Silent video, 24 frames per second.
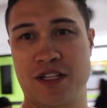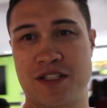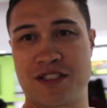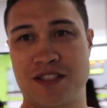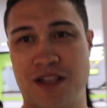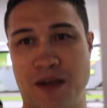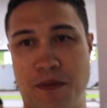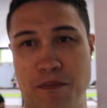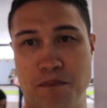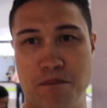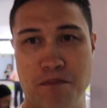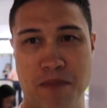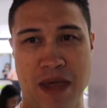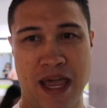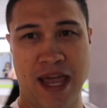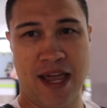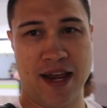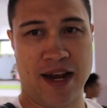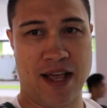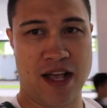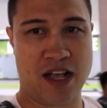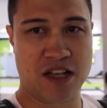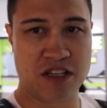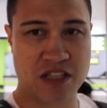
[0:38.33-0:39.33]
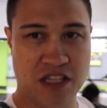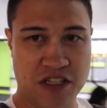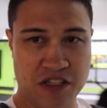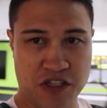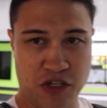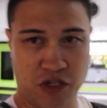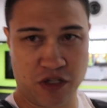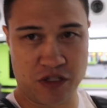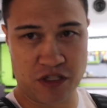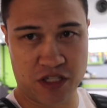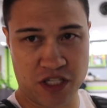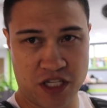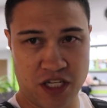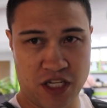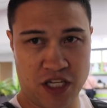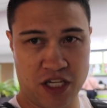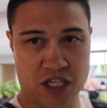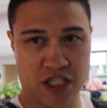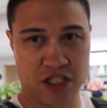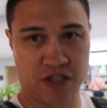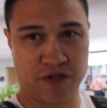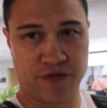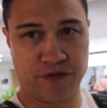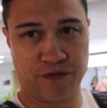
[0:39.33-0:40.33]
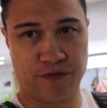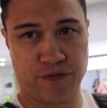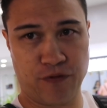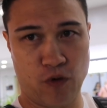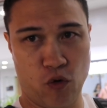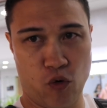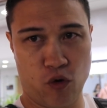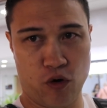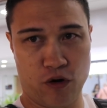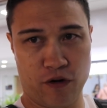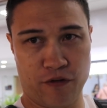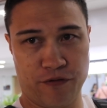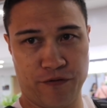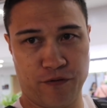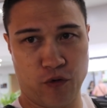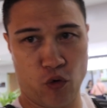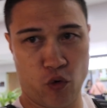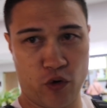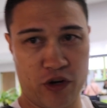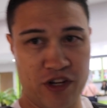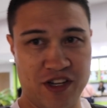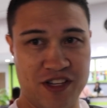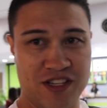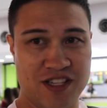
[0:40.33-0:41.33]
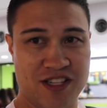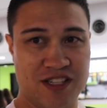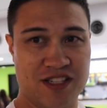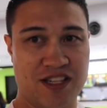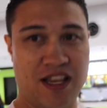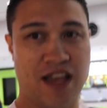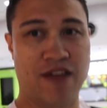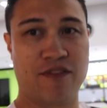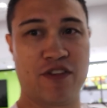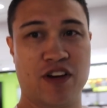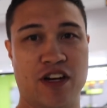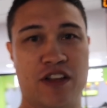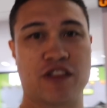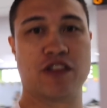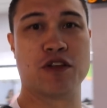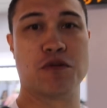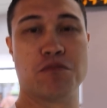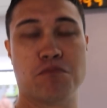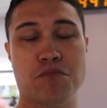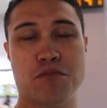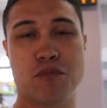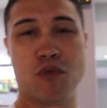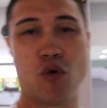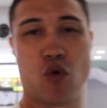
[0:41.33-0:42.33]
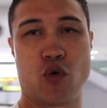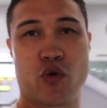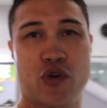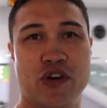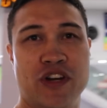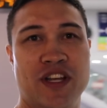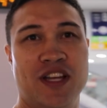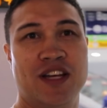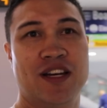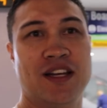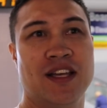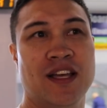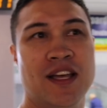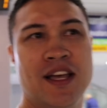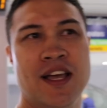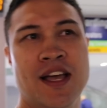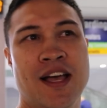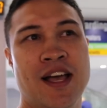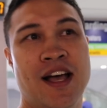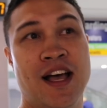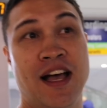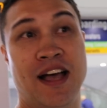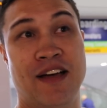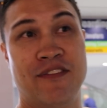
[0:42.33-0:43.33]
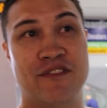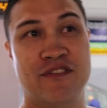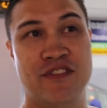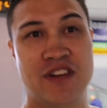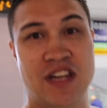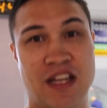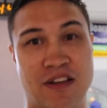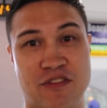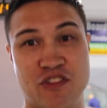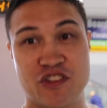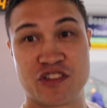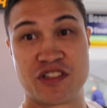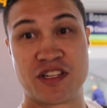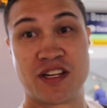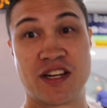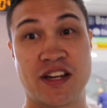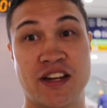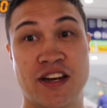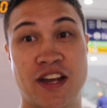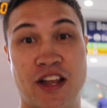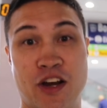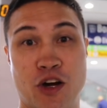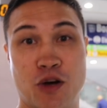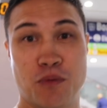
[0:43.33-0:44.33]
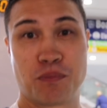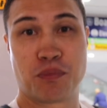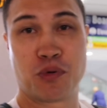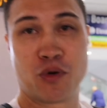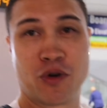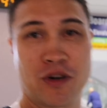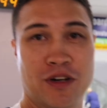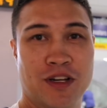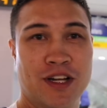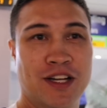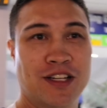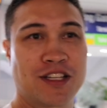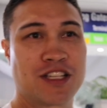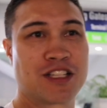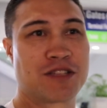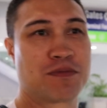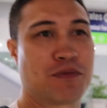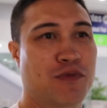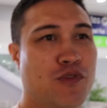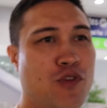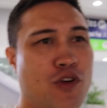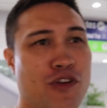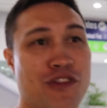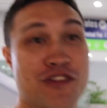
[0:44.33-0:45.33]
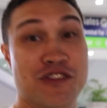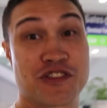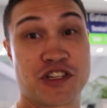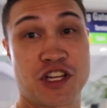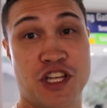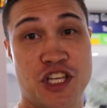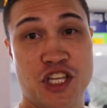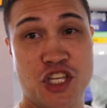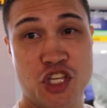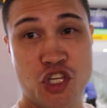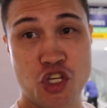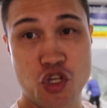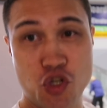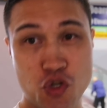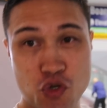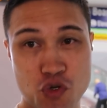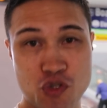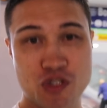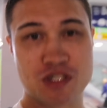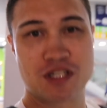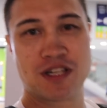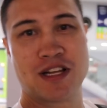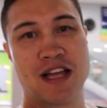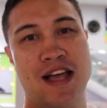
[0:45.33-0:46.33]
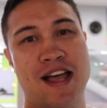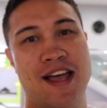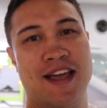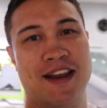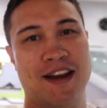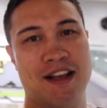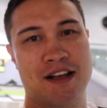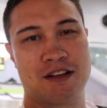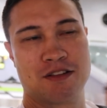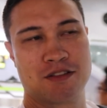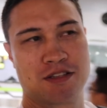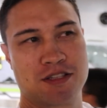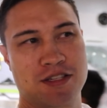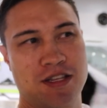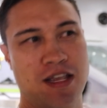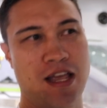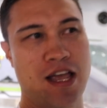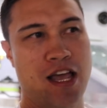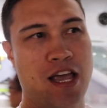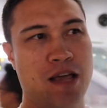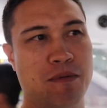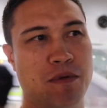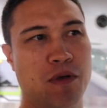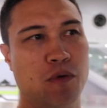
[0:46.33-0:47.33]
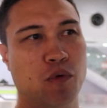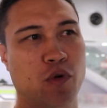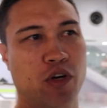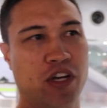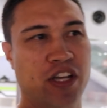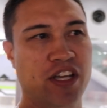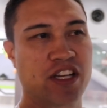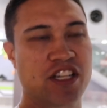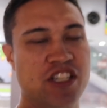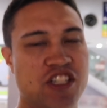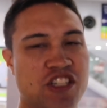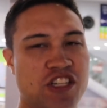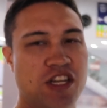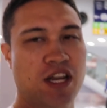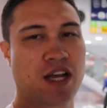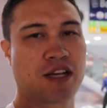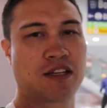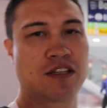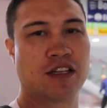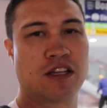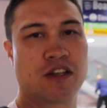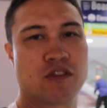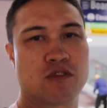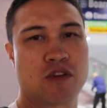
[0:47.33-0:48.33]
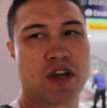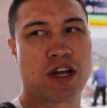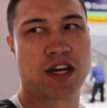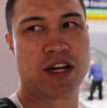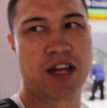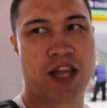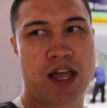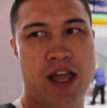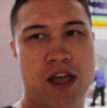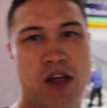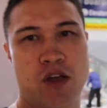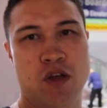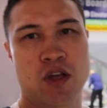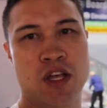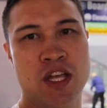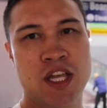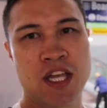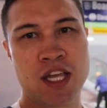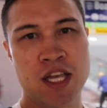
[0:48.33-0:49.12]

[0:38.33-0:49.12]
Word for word: It's a madhouse. As you can see, it's four forty-seven in the morning. I've never seen an airport like this before. There's a huge line outside, but we're getting checked in right now.